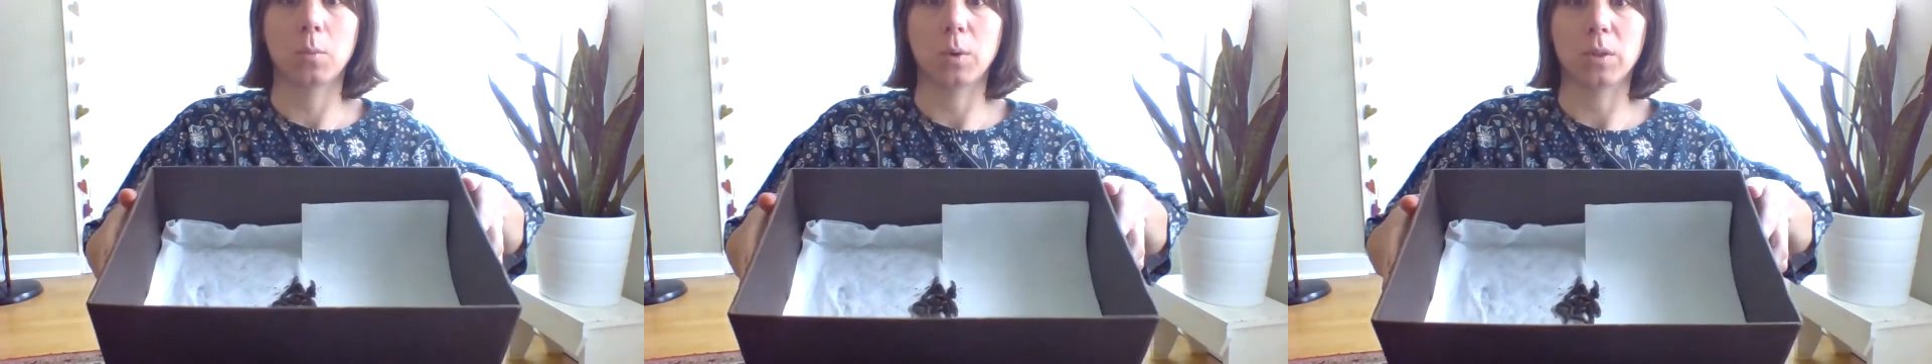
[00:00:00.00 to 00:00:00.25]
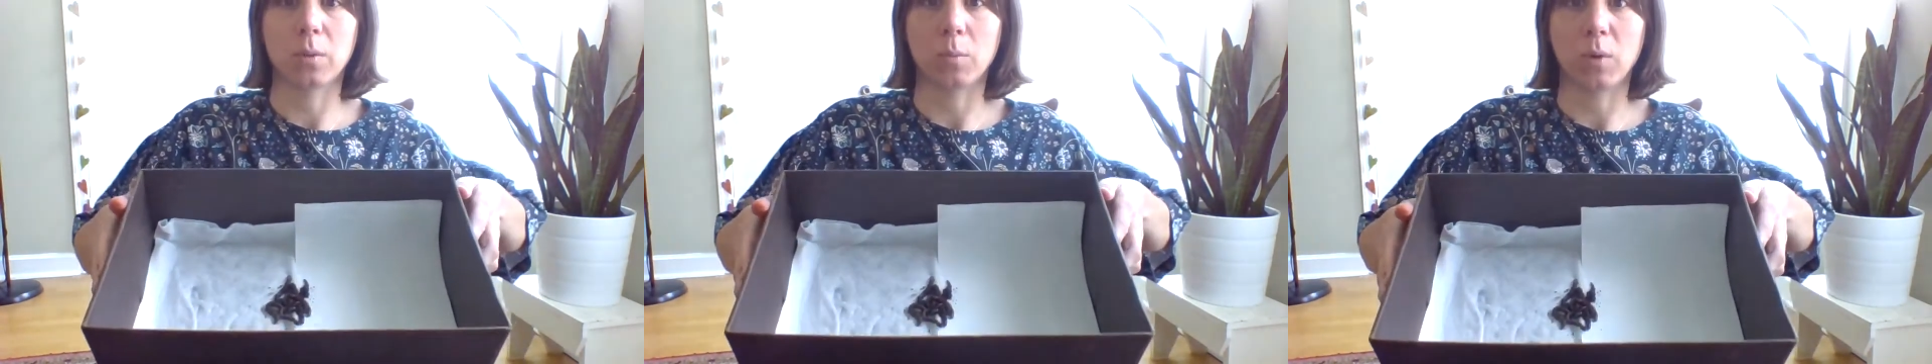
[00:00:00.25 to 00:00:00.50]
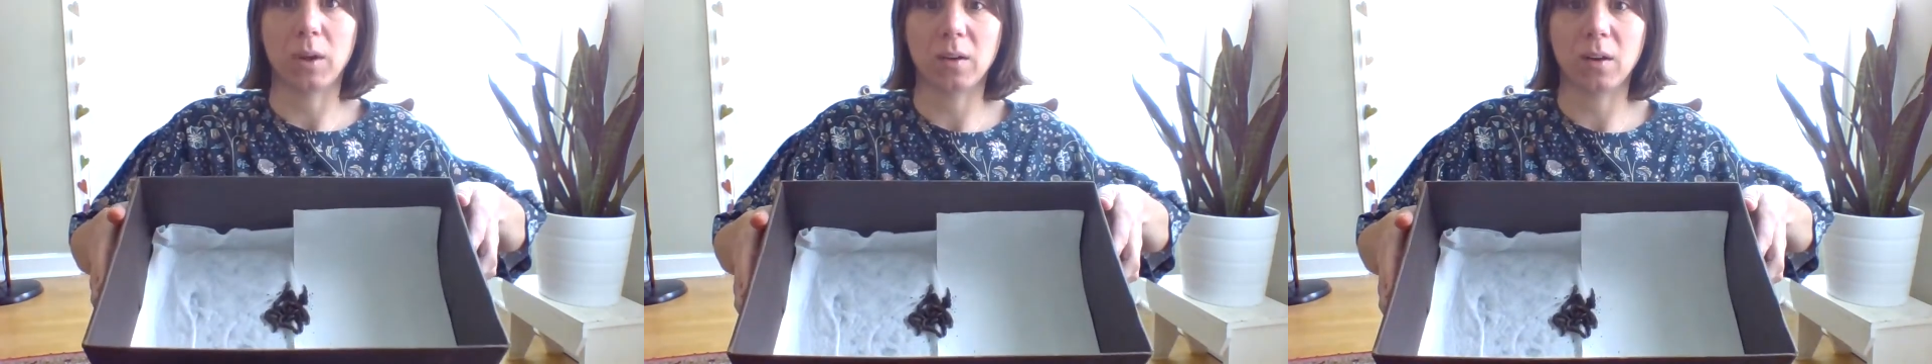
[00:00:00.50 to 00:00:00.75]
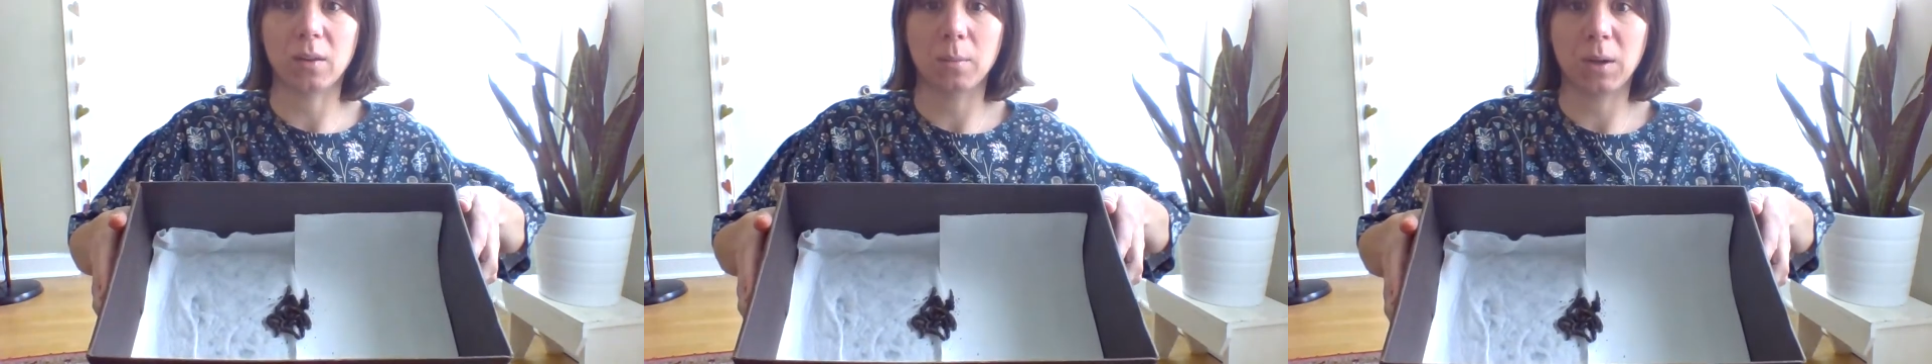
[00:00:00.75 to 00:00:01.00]
Put them right there
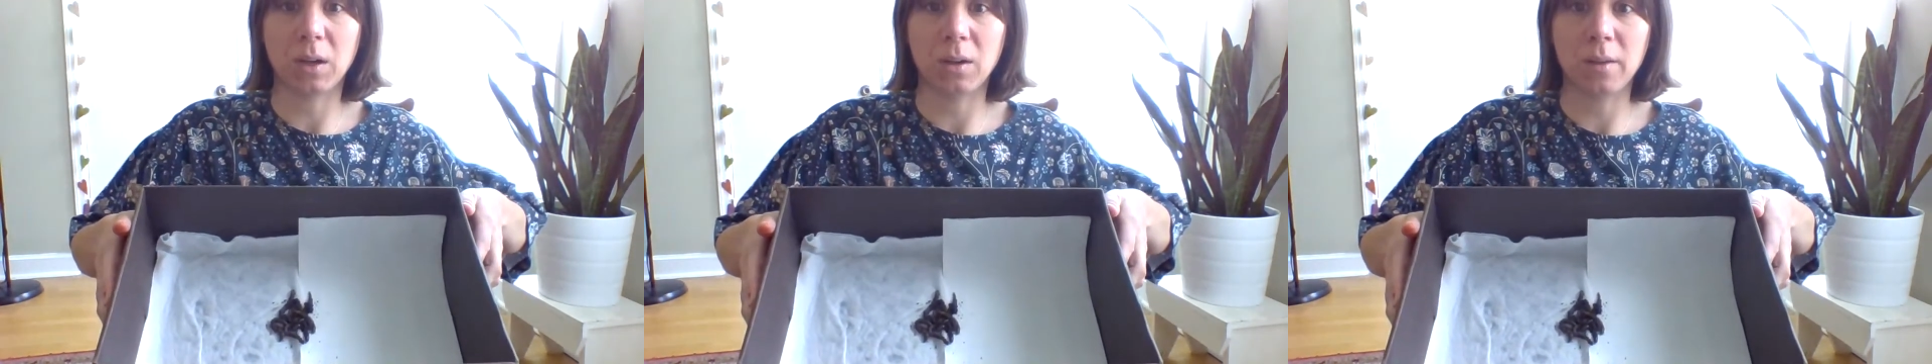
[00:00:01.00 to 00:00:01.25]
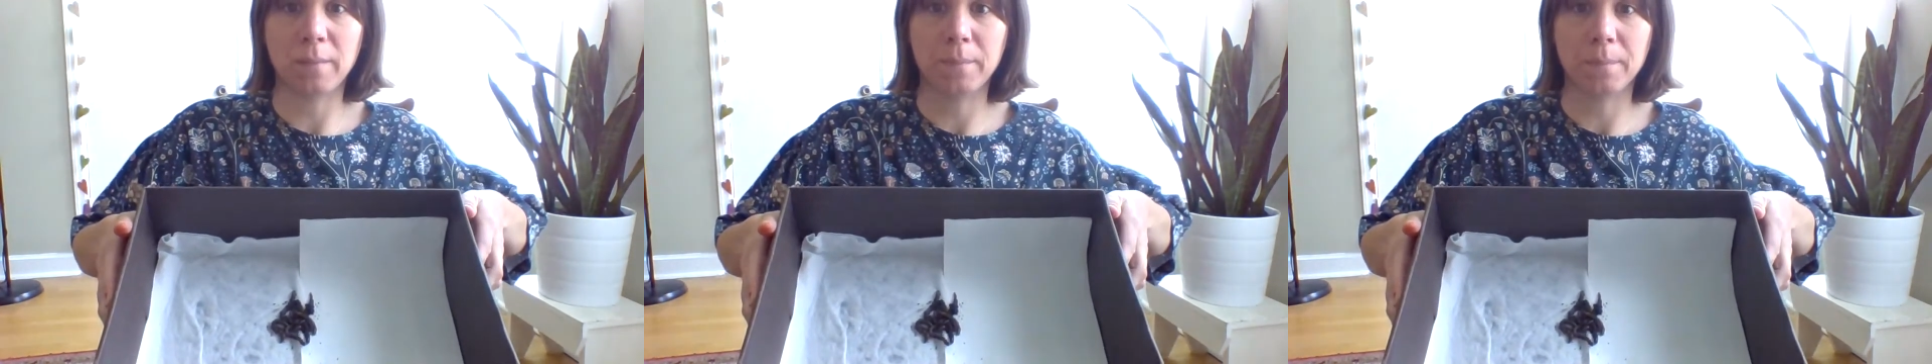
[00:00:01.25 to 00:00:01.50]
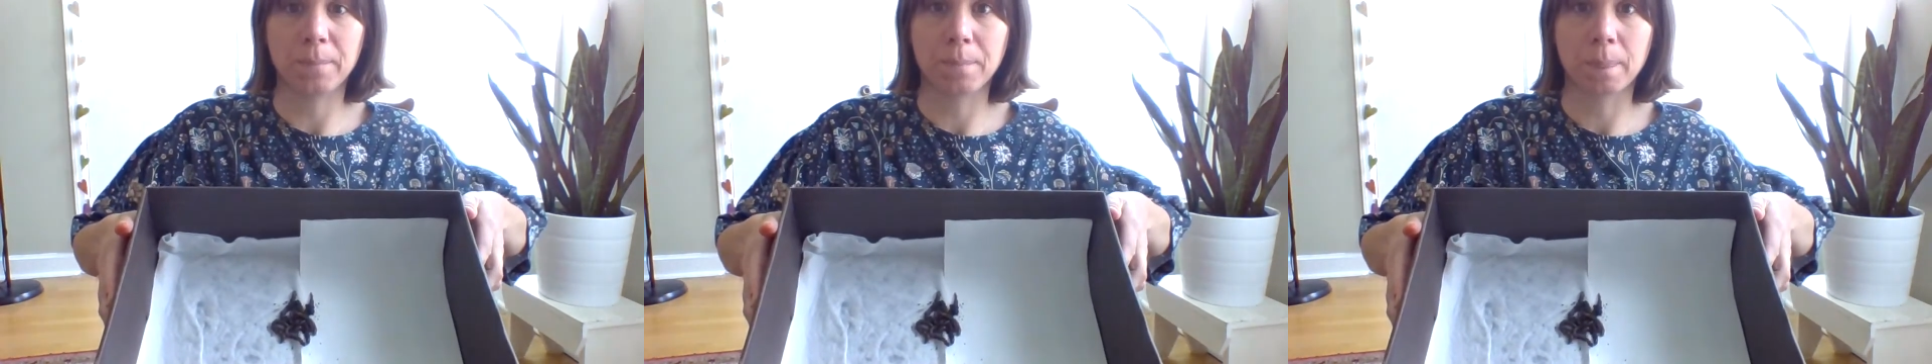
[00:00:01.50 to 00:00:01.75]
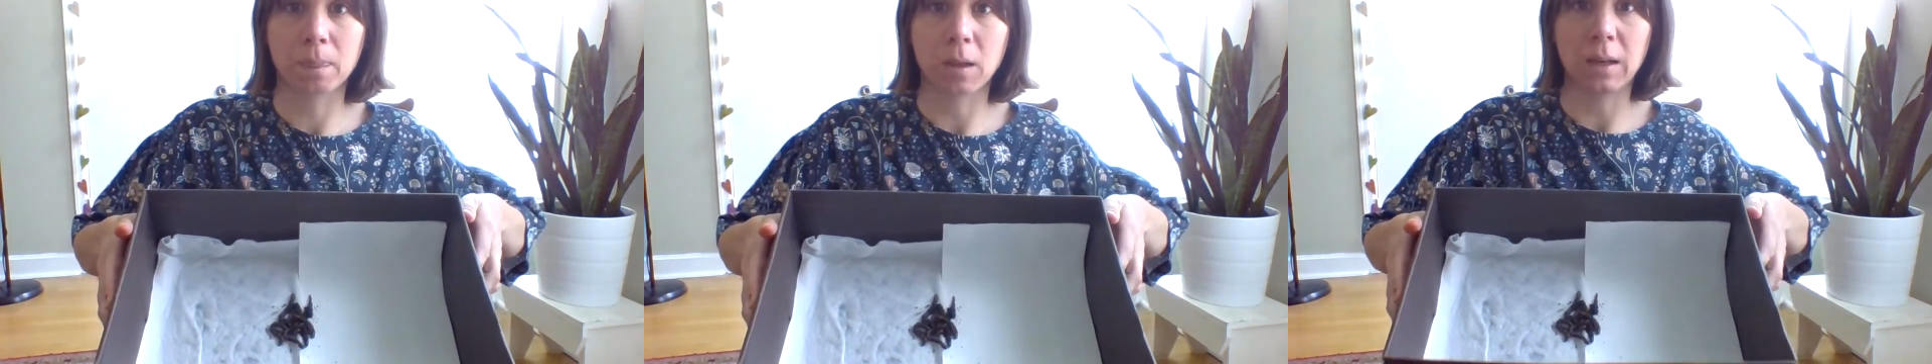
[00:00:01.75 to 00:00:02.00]
in the middle.
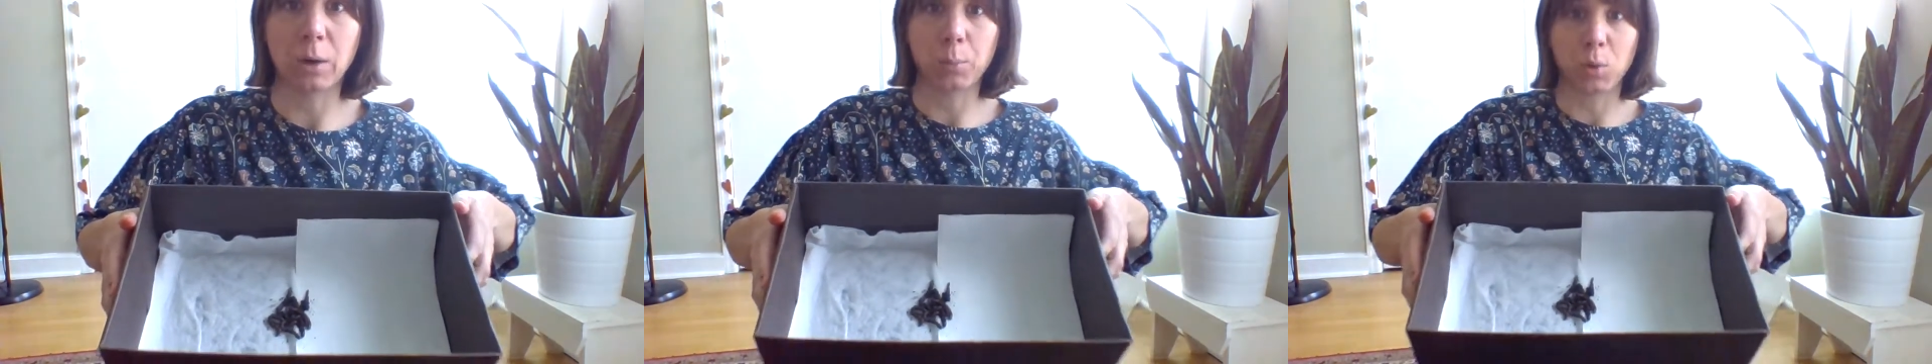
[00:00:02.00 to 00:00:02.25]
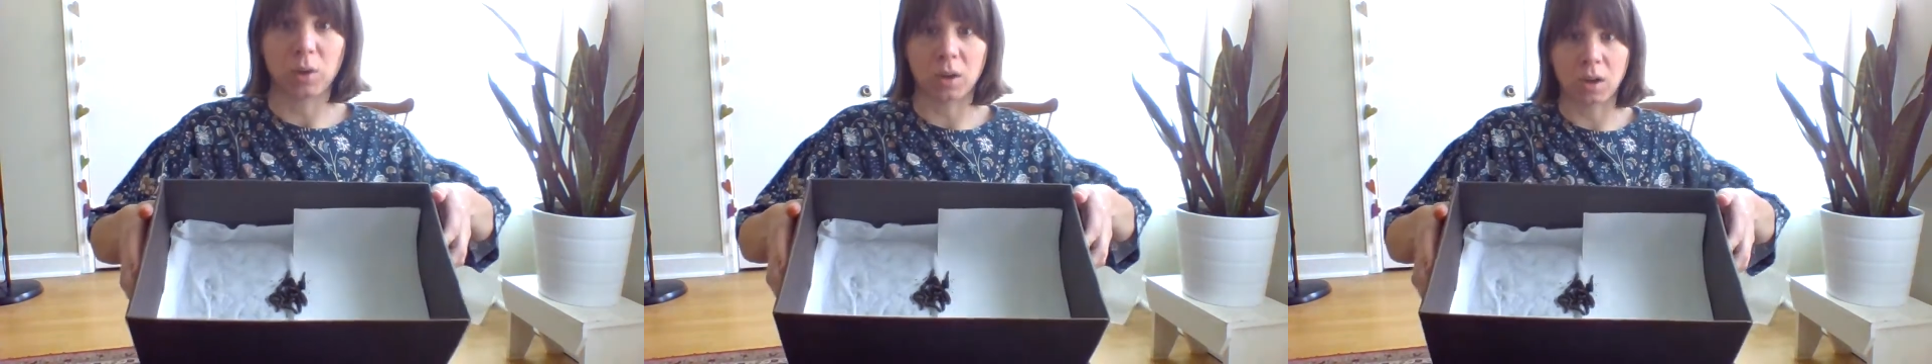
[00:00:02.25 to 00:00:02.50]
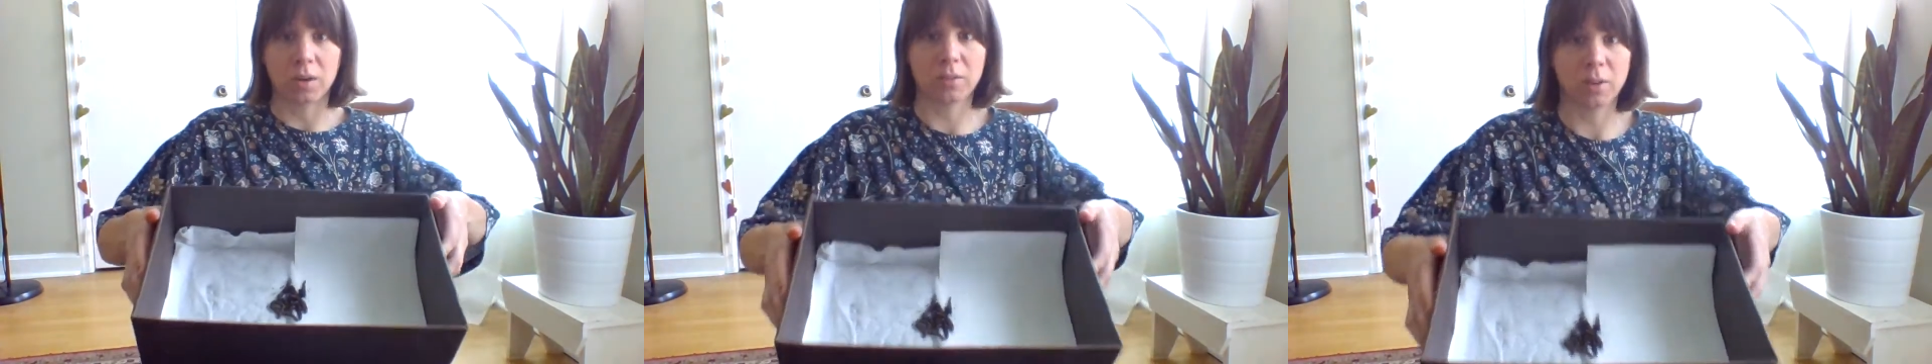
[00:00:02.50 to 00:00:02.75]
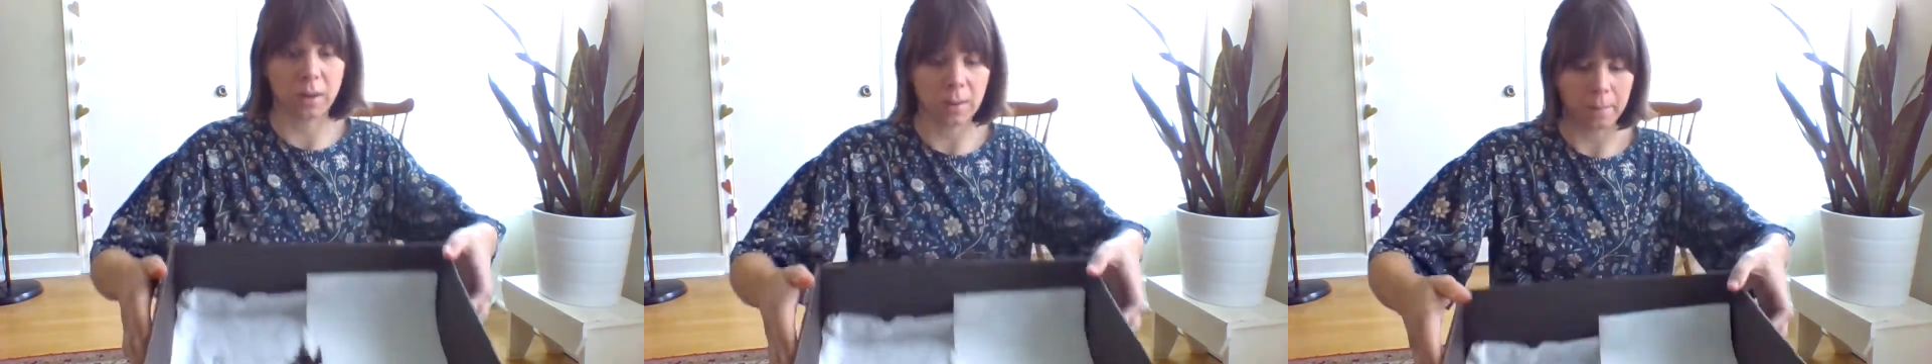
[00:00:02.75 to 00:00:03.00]
And now I'm going to cover
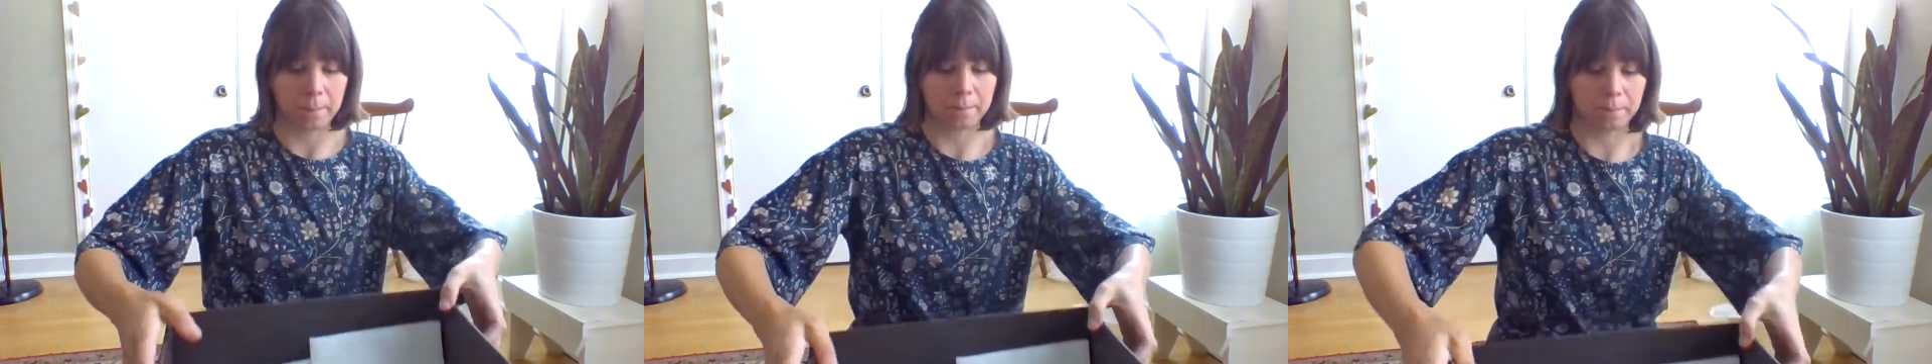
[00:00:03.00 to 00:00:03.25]
it up.